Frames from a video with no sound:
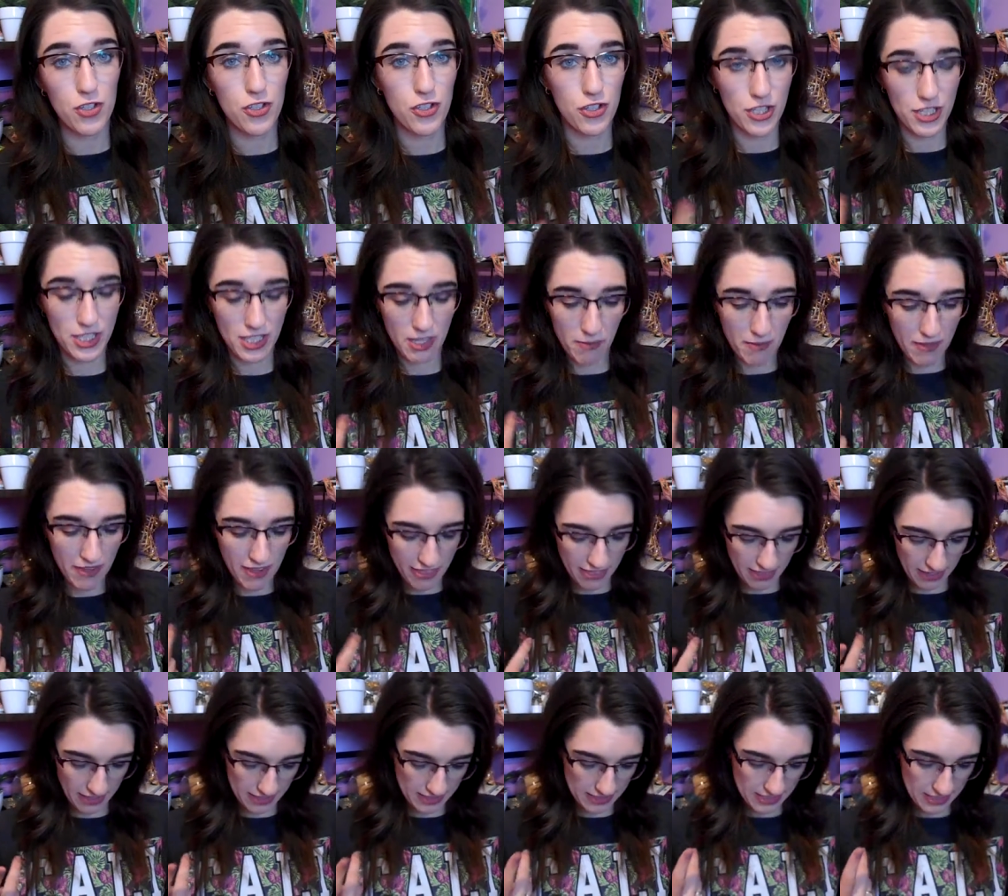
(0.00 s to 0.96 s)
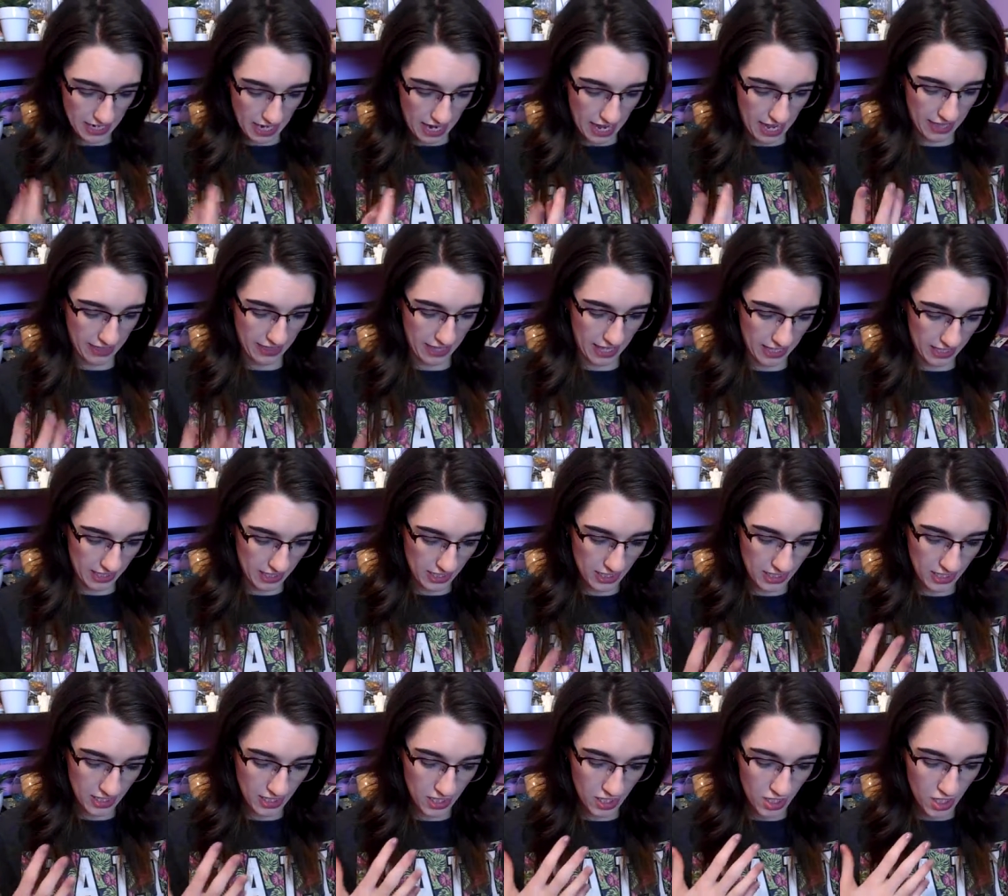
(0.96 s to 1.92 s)
are just some of the things that I like
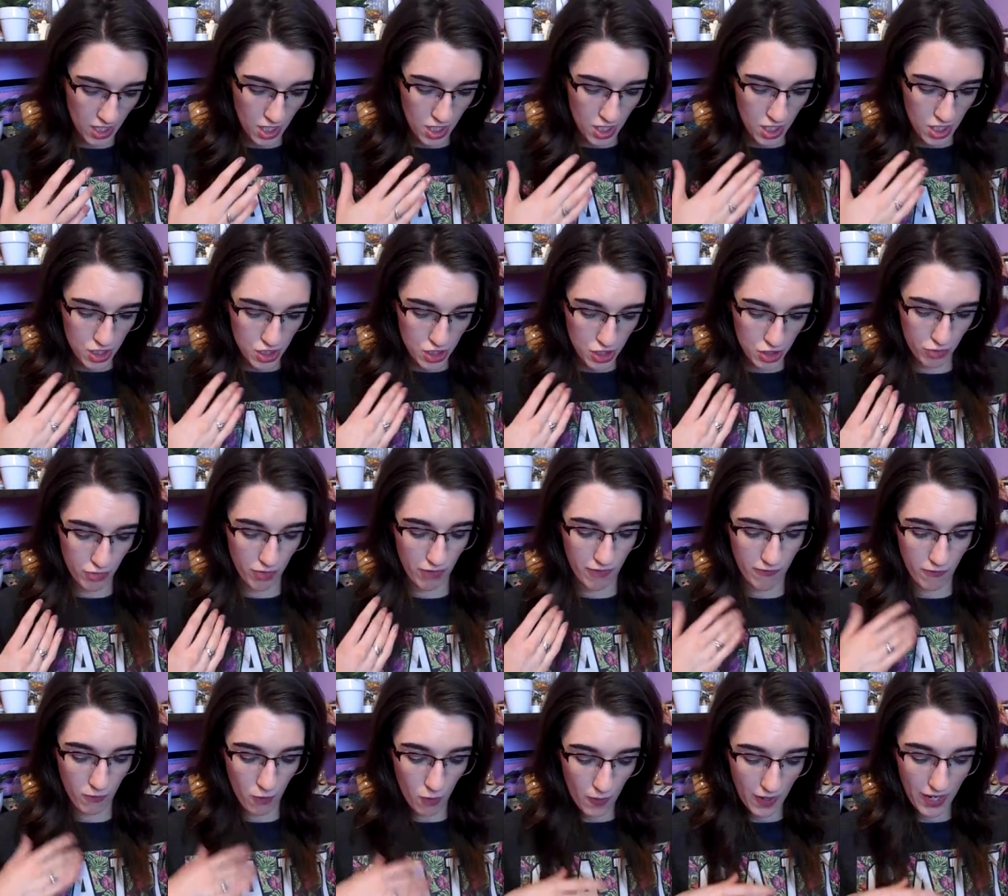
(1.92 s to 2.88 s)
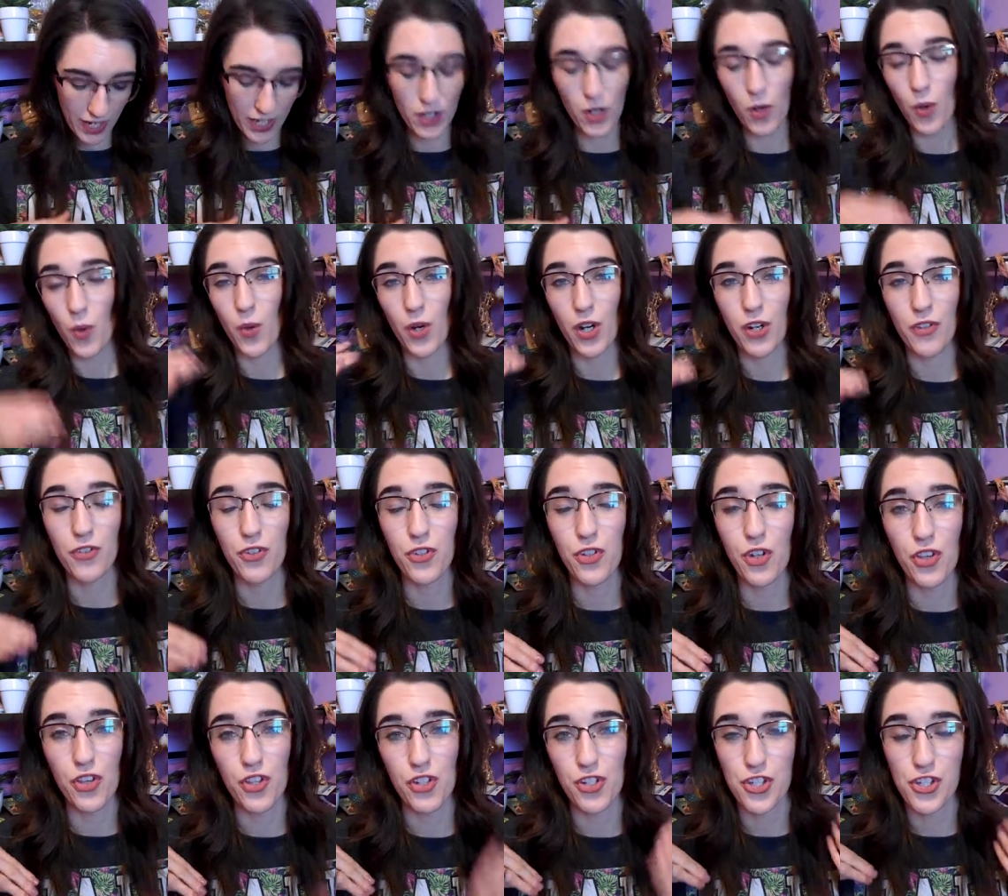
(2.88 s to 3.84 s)
to avoid or if you know
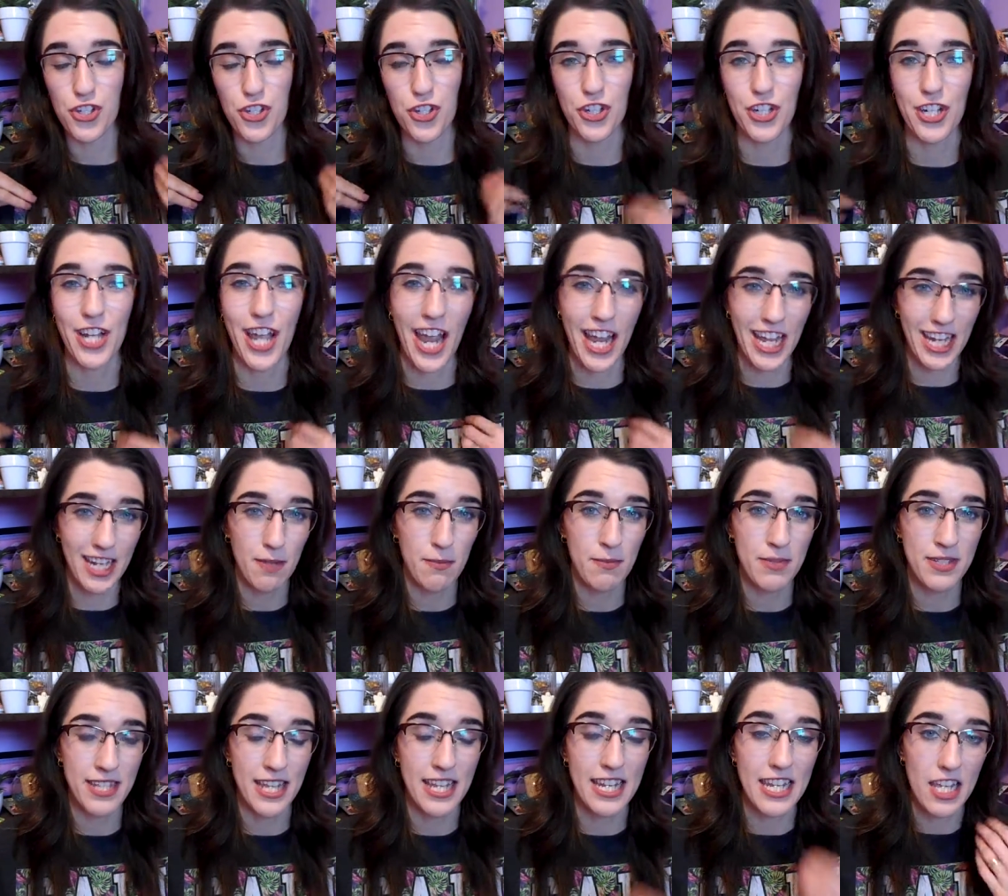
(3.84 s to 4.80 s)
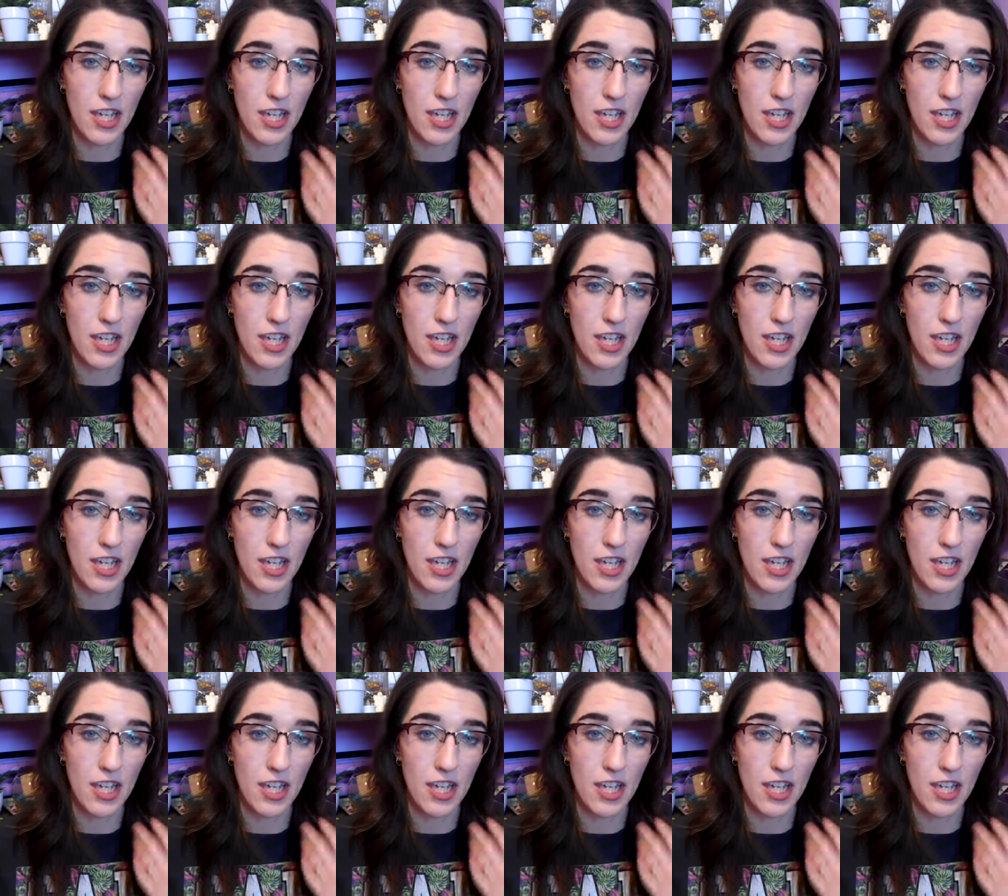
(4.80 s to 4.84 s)
there's certain items that